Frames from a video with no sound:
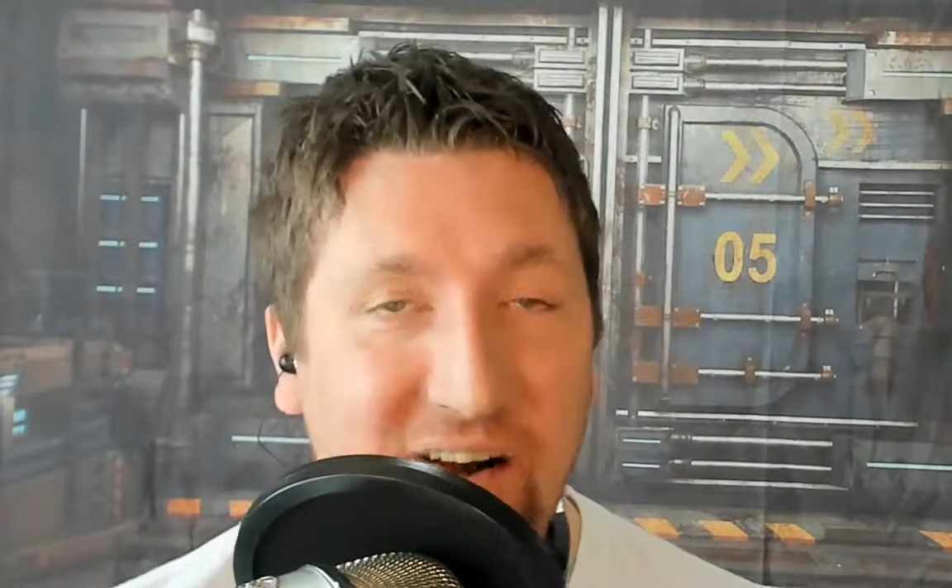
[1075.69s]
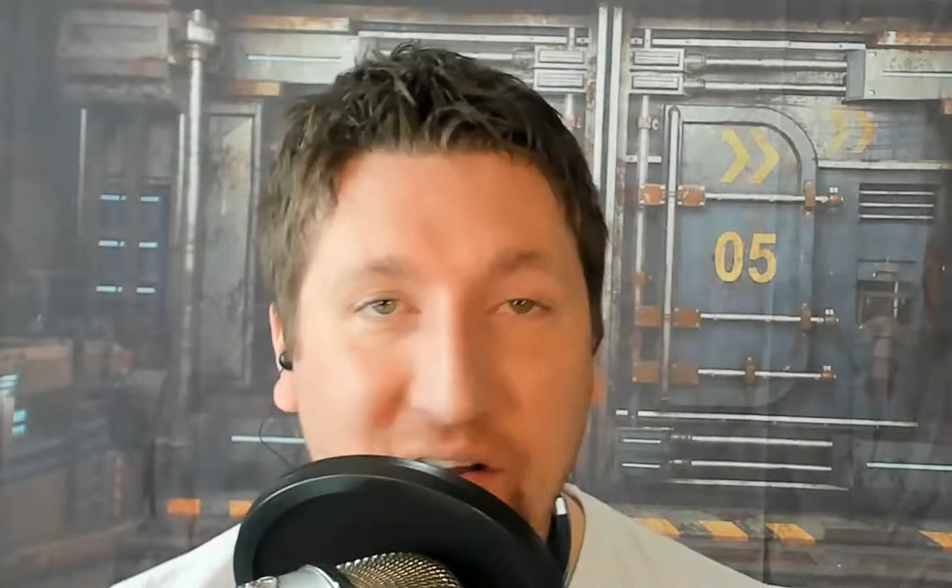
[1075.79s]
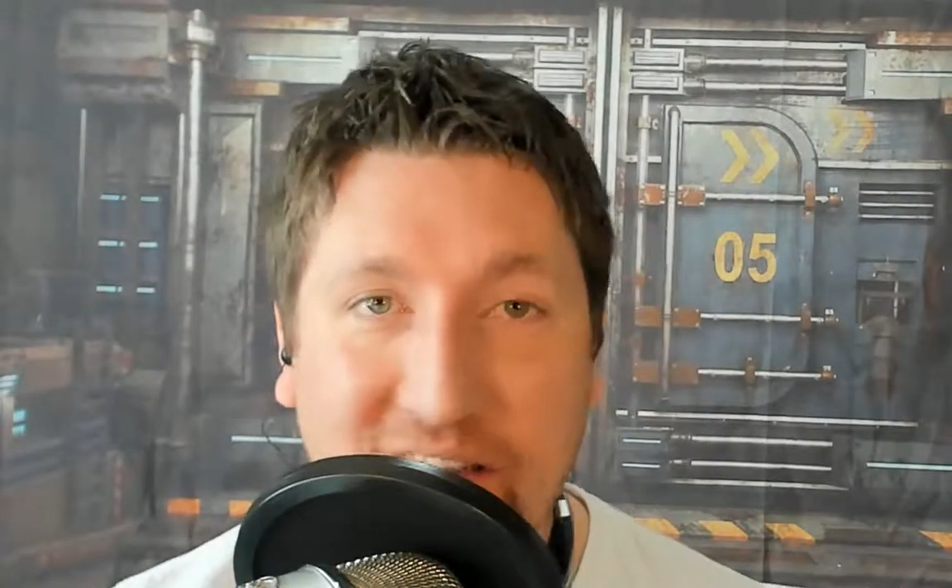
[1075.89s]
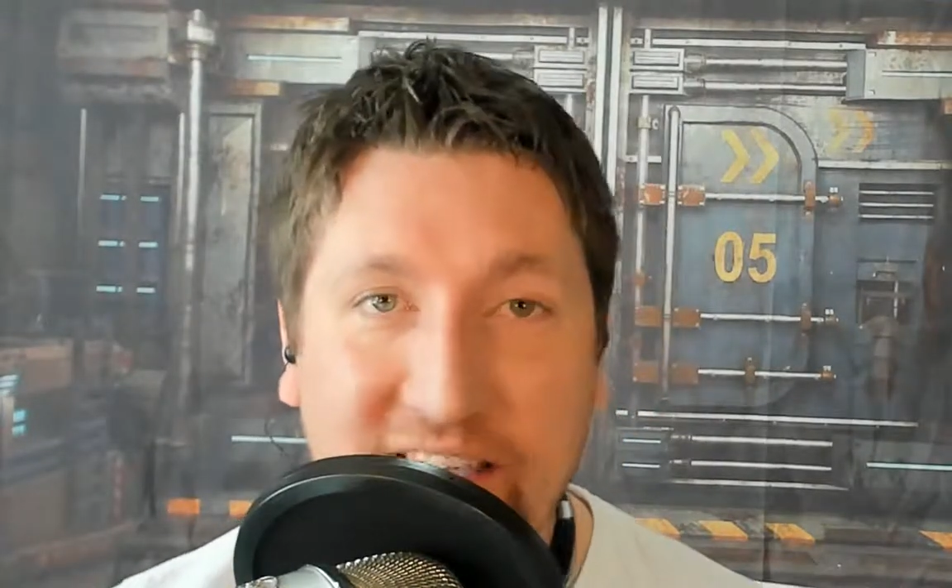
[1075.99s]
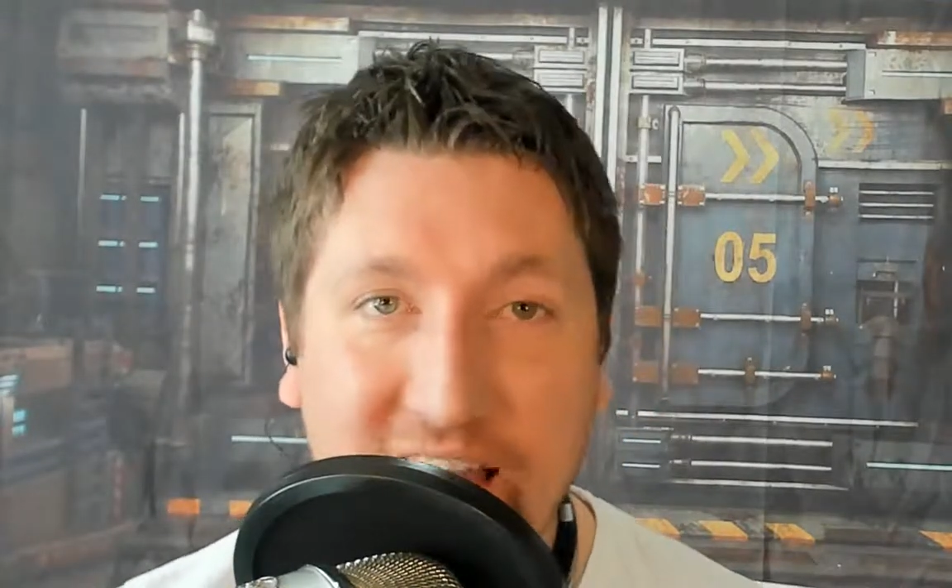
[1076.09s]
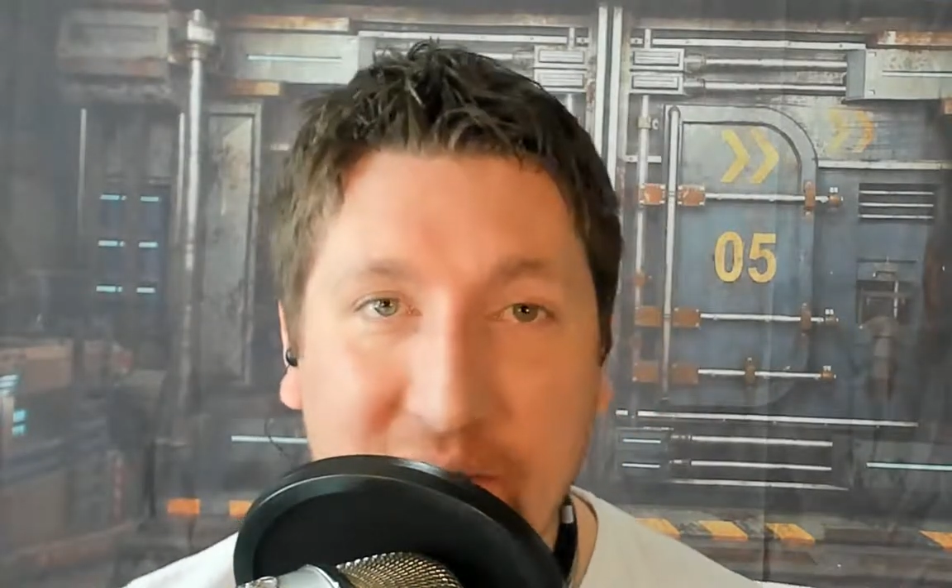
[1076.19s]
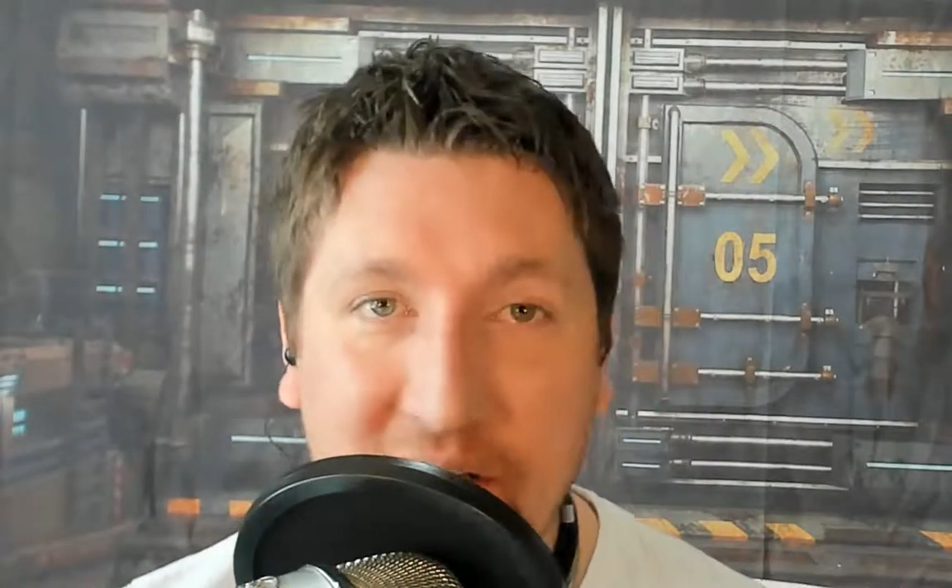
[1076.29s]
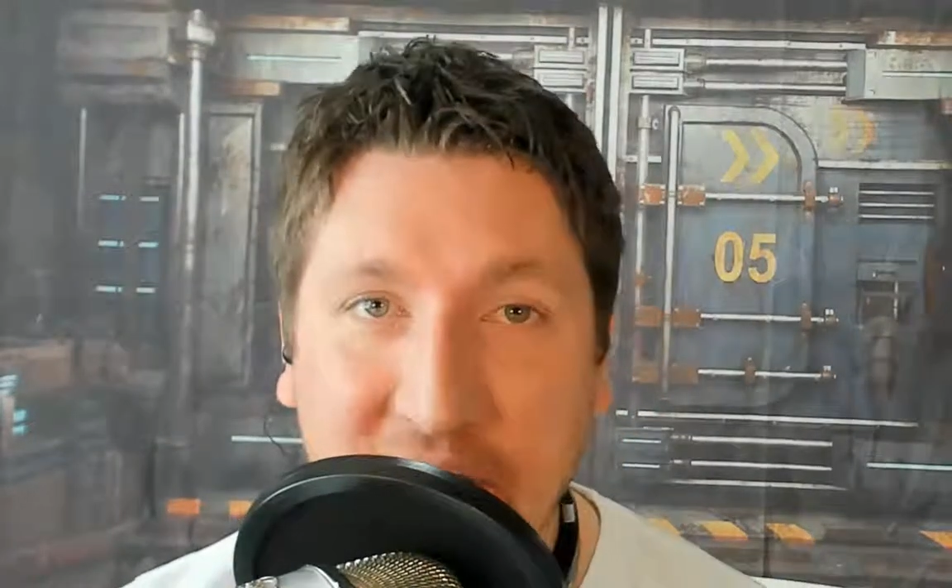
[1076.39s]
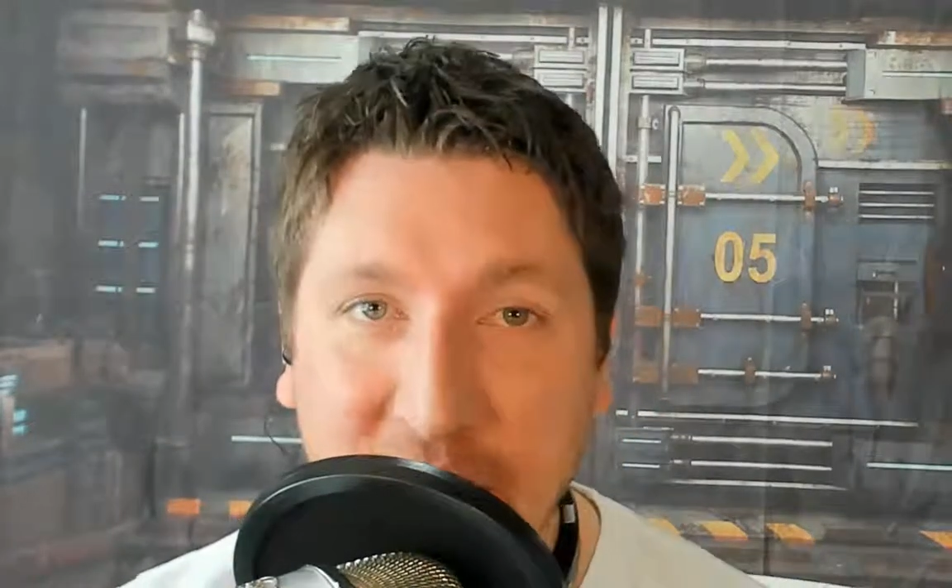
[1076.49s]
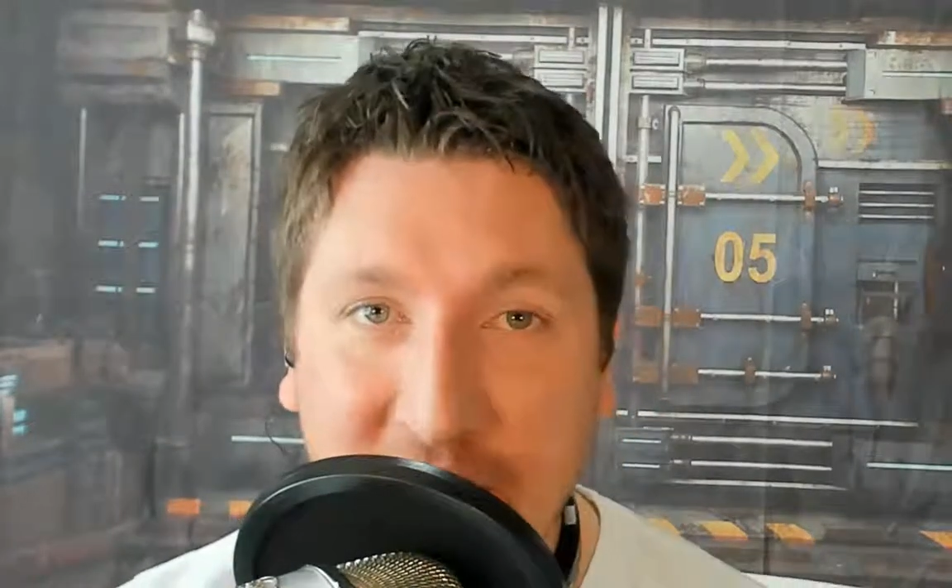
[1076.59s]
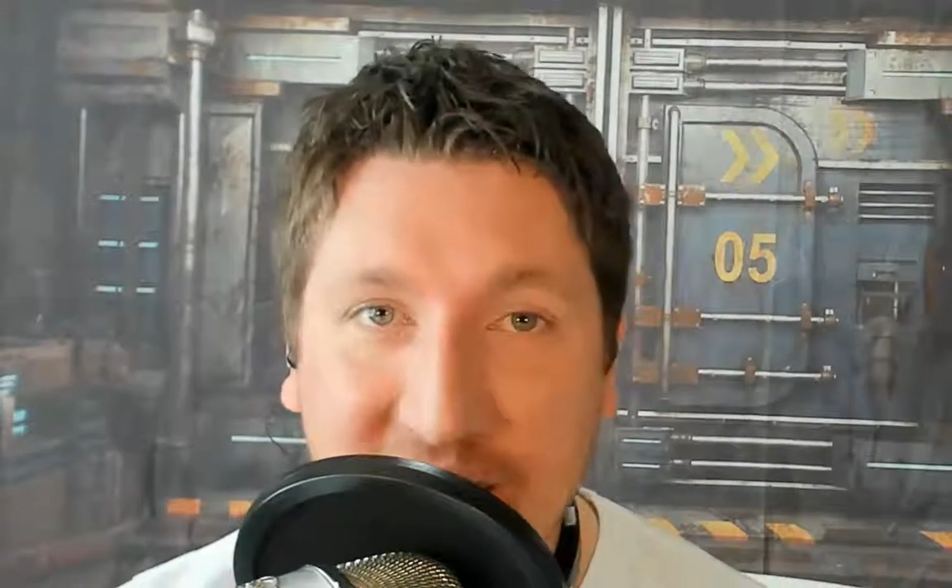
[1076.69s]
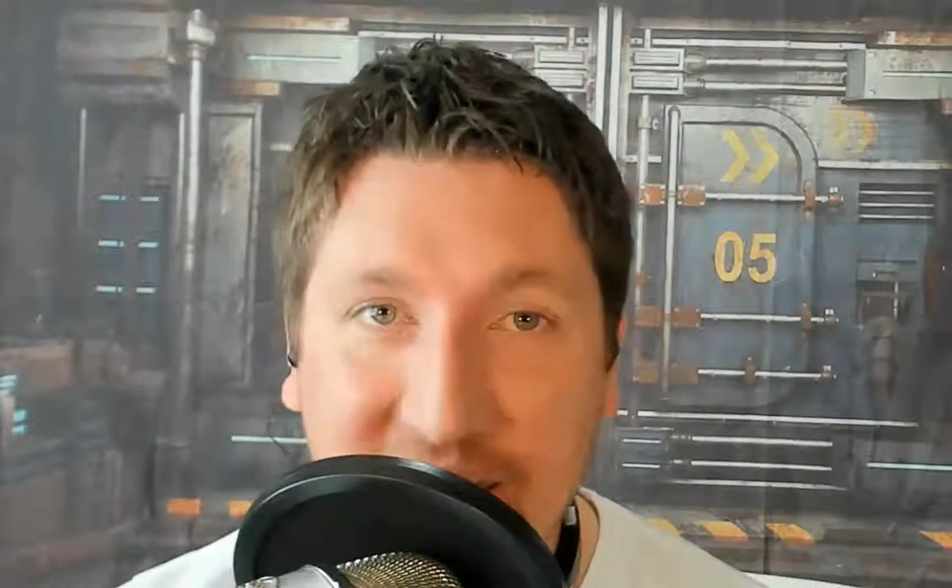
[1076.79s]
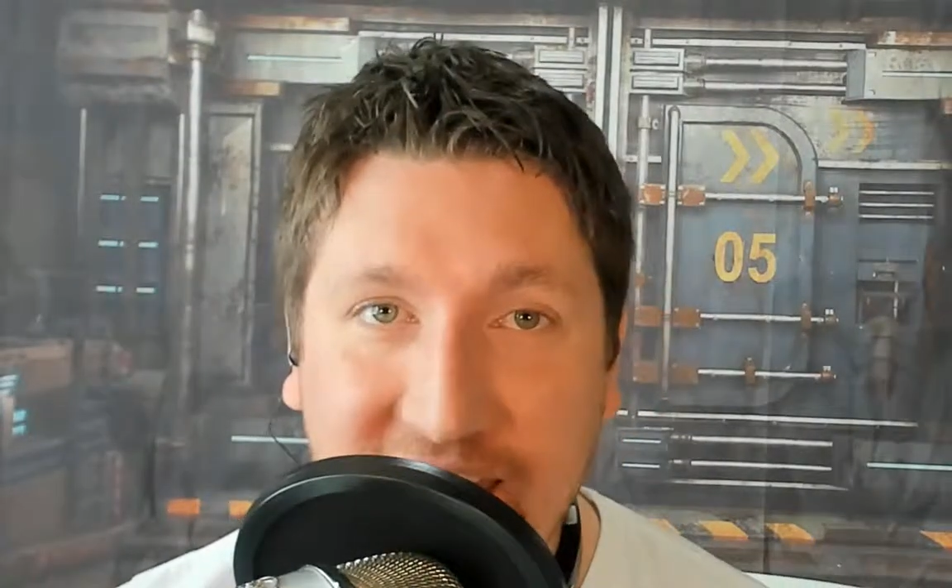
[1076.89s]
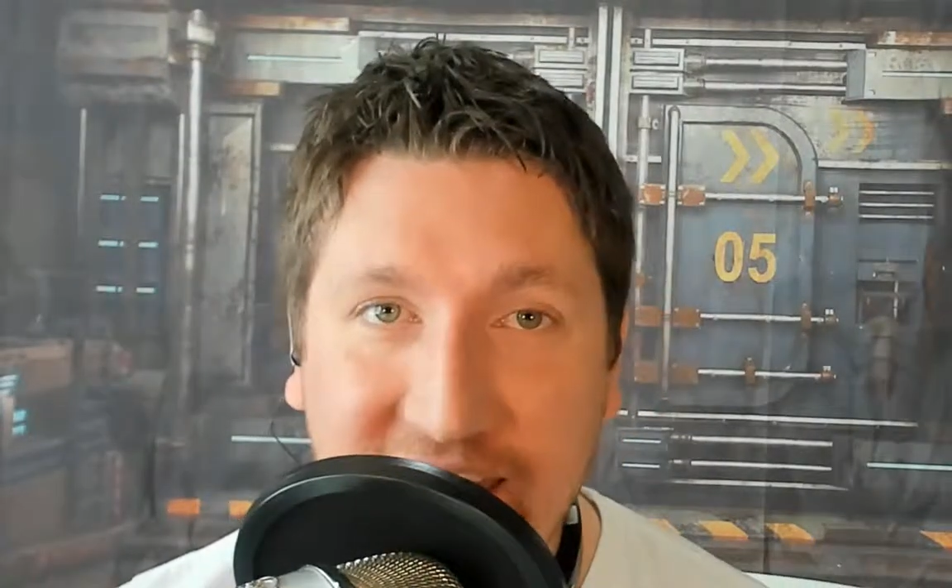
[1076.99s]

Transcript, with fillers: all the time, every week.